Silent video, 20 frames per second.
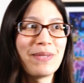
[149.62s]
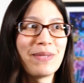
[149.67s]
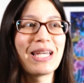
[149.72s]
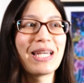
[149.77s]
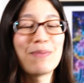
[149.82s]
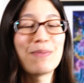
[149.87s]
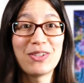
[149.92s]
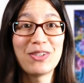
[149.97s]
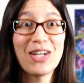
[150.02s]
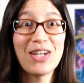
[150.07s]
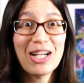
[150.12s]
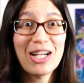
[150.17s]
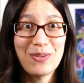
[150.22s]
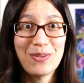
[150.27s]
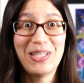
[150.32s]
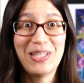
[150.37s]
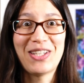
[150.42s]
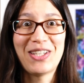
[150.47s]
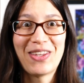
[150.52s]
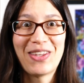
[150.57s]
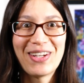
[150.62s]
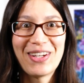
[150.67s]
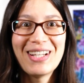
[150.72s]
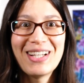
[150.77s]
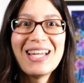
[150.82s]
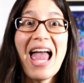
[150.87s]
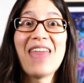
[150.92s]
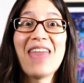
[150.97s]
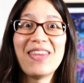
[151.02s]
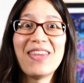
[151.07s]
being able to talk to each other.
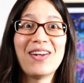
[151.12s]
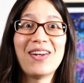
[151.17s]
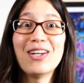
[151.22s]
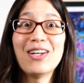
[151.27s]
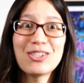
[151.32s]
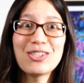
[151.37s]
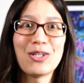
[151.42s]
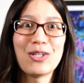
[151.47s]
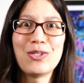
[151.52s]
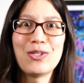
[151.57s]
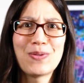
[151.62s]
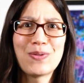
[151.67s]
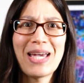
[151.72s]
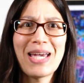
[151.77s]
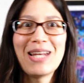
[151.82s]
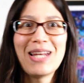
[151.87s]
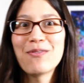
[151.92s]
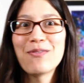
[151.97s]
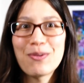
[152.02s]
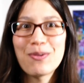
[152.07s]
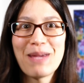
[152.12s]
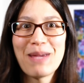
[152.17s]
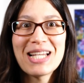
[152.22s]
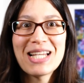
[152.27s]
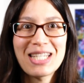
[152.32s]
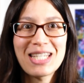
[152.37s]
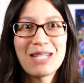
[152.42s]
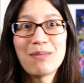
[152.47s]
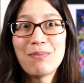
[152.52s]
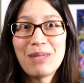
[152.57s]
And then also you get information